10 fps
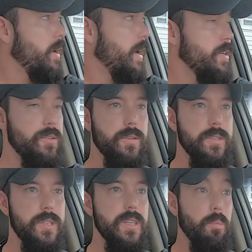As you
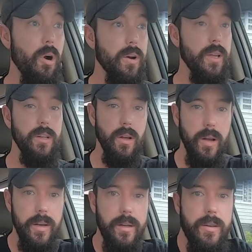can see, the parking
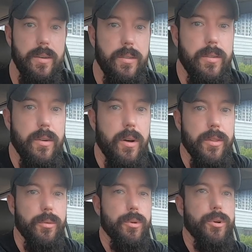lot
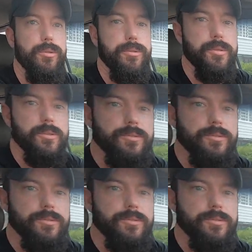on the roof